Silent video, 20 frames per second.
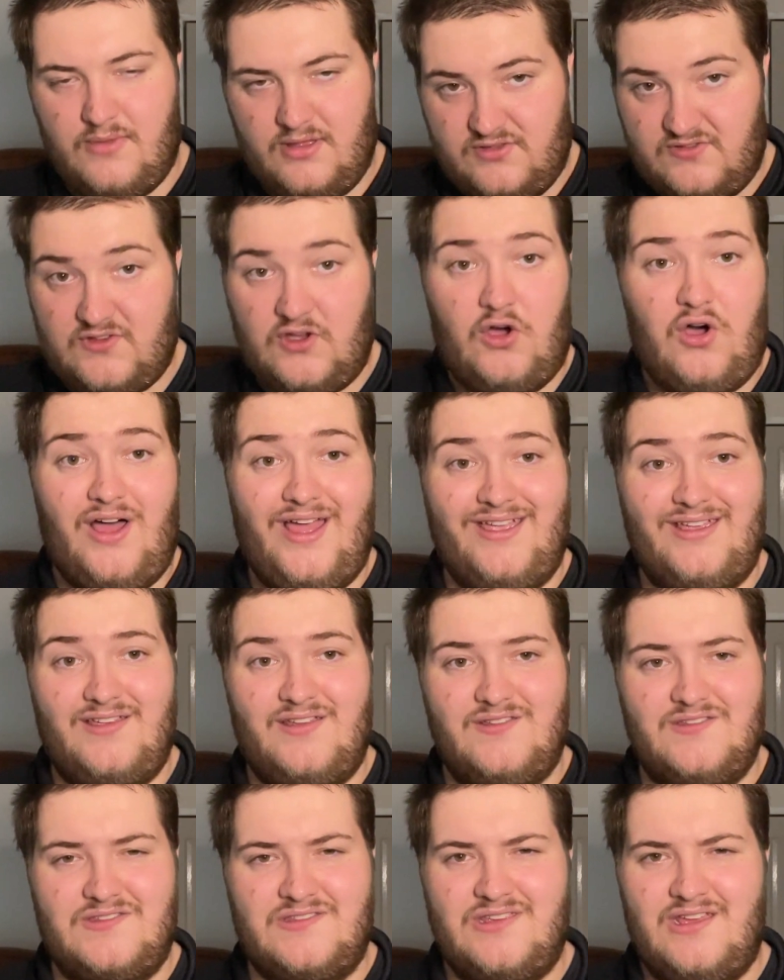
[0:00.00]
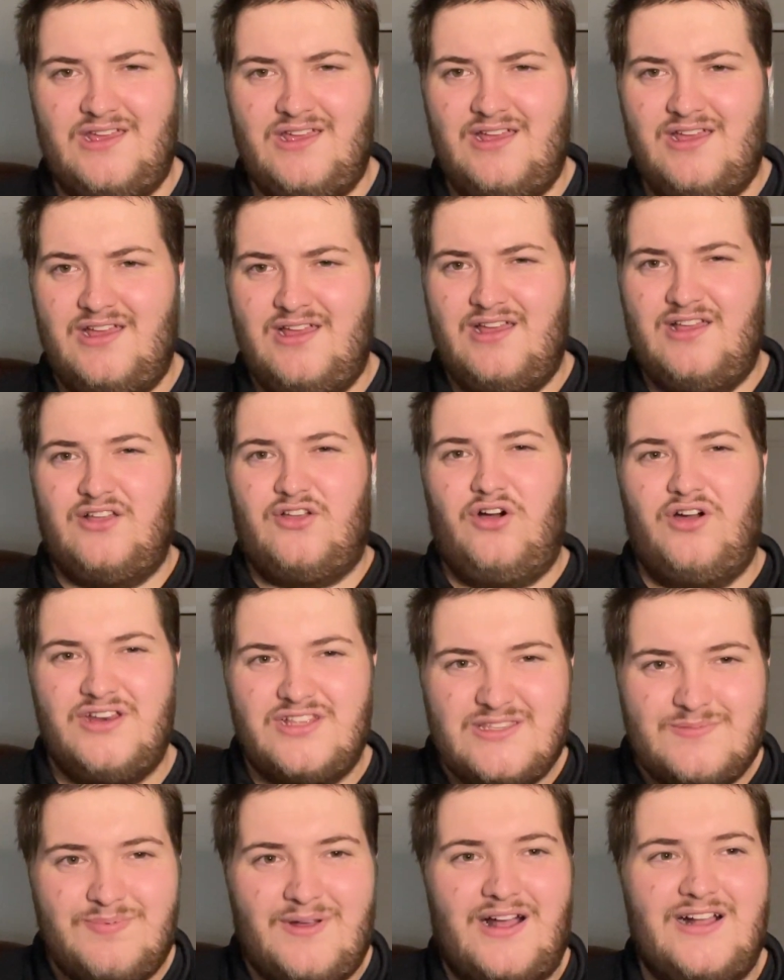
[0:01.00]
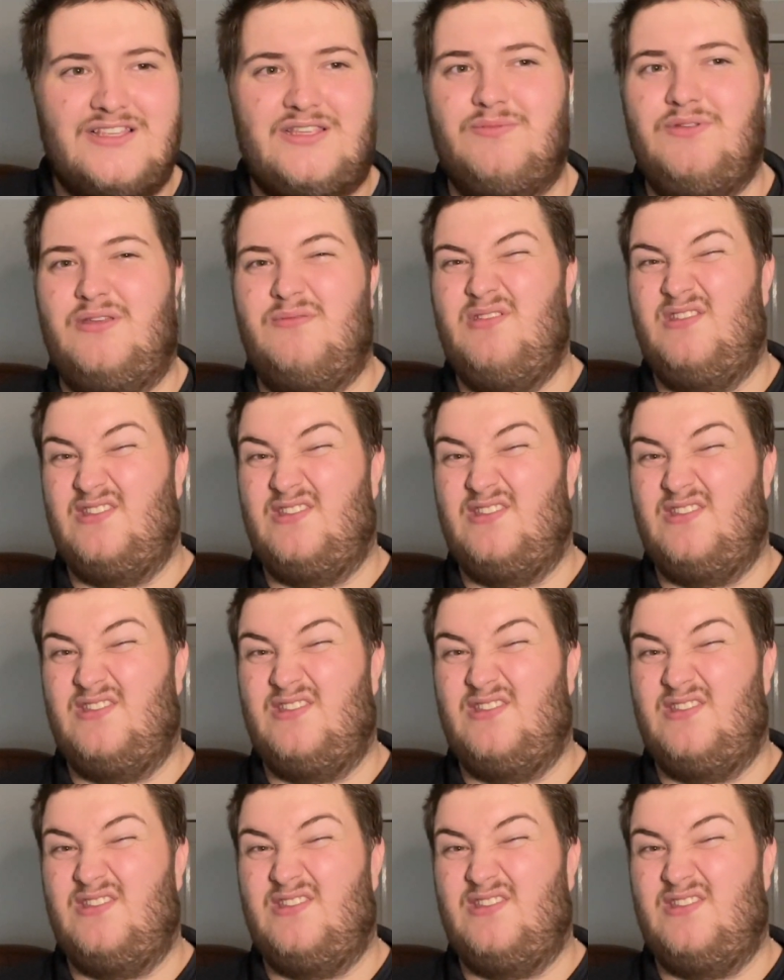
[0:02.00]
Tigers kind of sparks something in me.